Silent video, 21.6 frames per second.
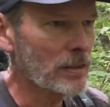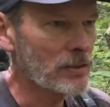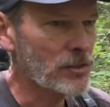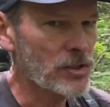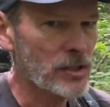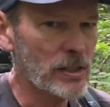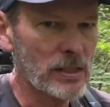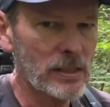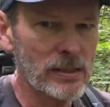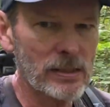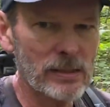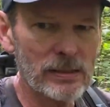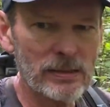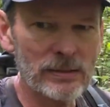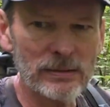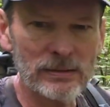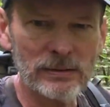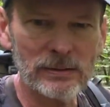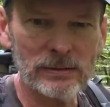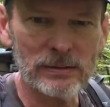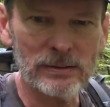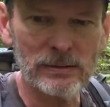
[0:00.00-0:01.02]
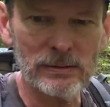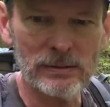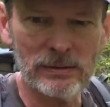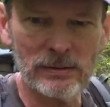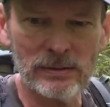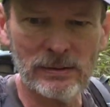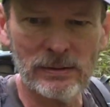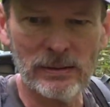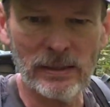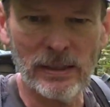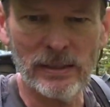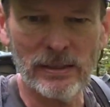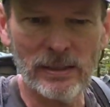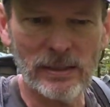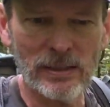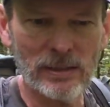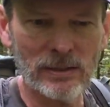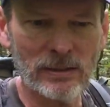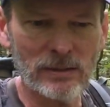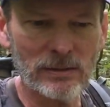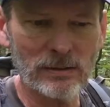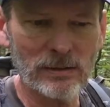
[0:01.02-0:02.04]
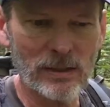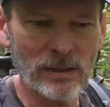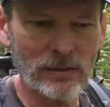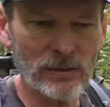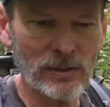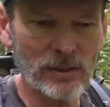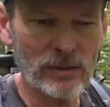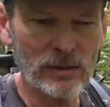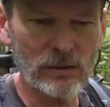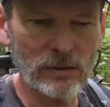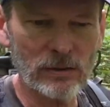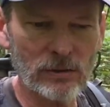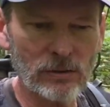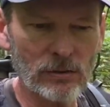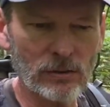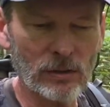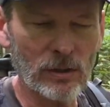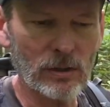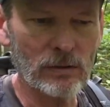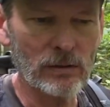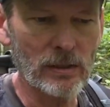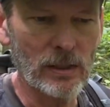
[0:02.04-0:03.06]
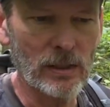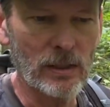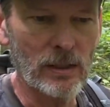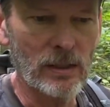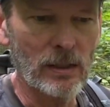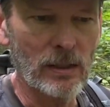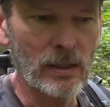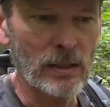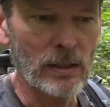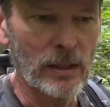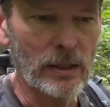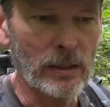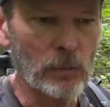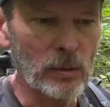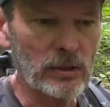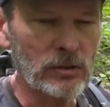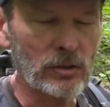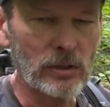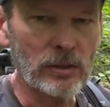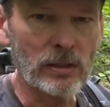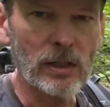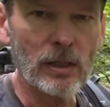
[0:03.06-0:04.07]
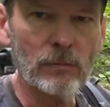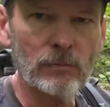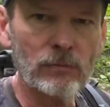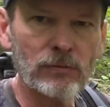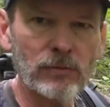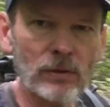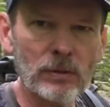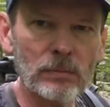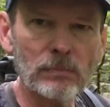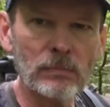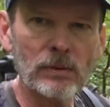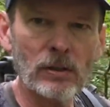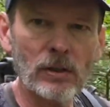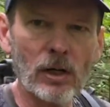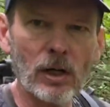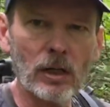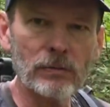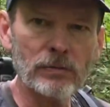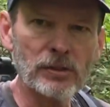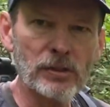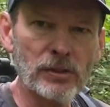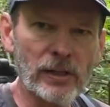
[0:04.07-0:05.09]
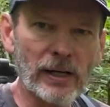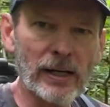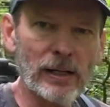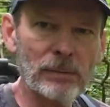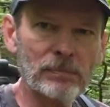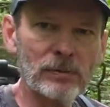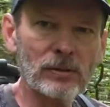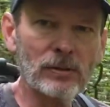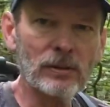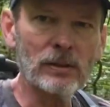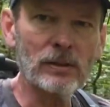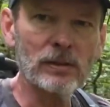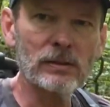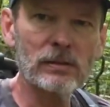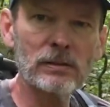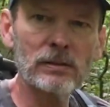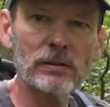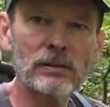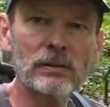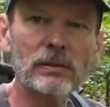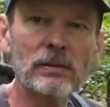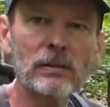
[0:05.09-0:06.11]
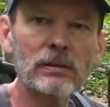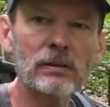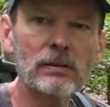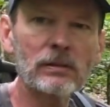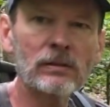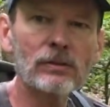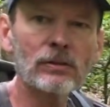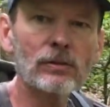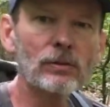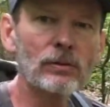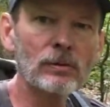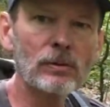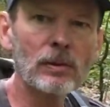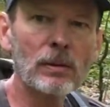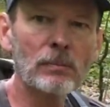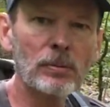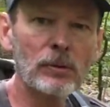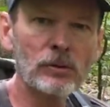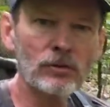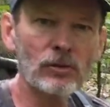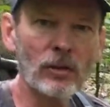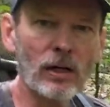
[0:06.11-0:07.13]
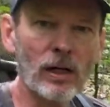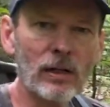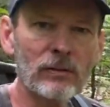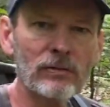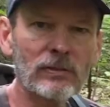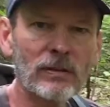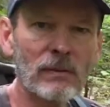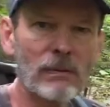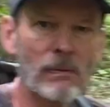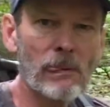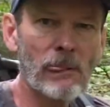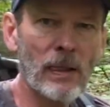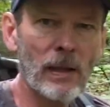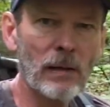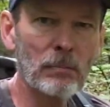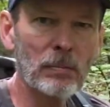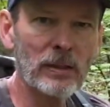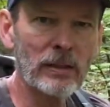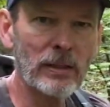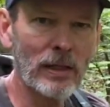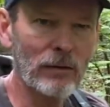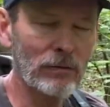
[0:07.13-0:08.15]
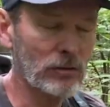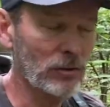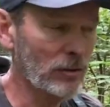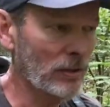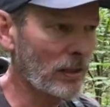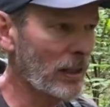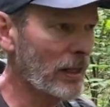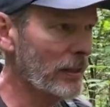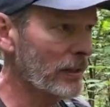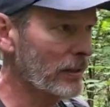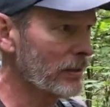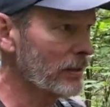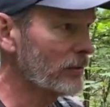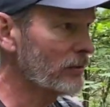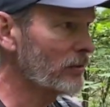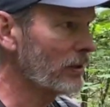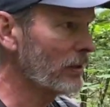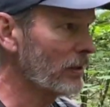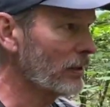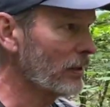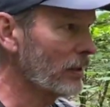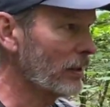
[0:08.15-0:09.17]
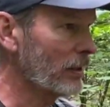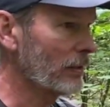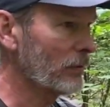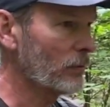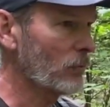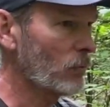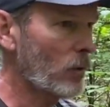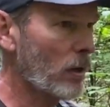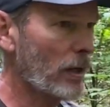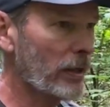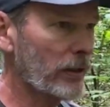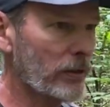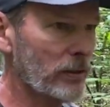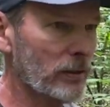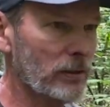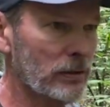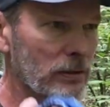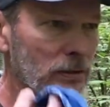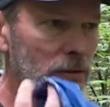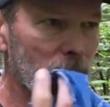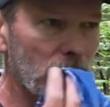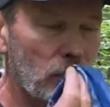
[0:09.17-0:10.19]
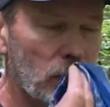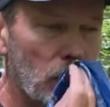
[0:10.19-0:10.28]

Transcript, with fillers: Jen and Danielle, Danielle, I think. So, Jen and Danielle. Anyways, had come from Carver's Gap to to uh, Boots Off. Yep. But gave us a lot of intel on water and